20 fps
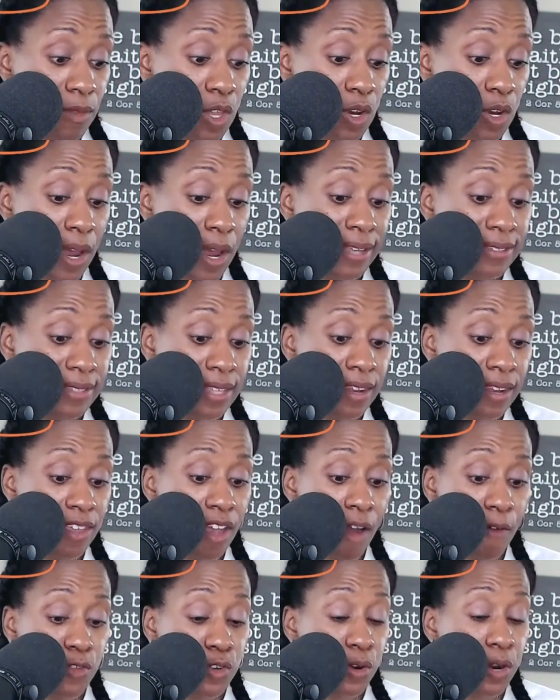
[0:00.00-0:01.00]
you know, I extended
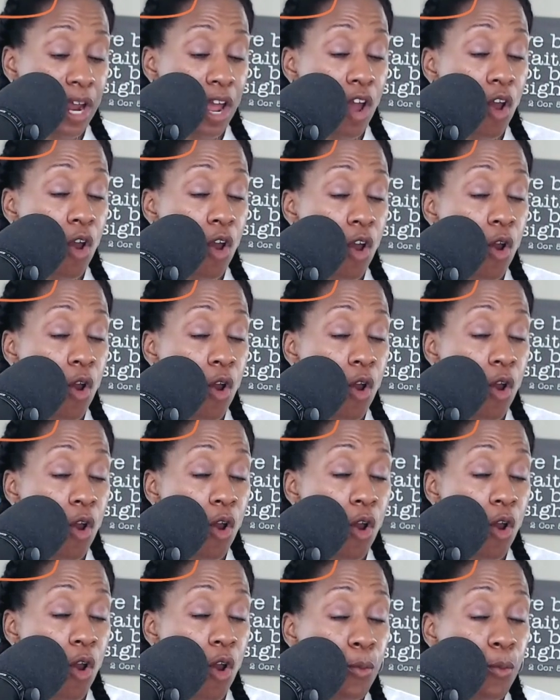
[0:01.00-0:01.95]
the offer to her and I hope she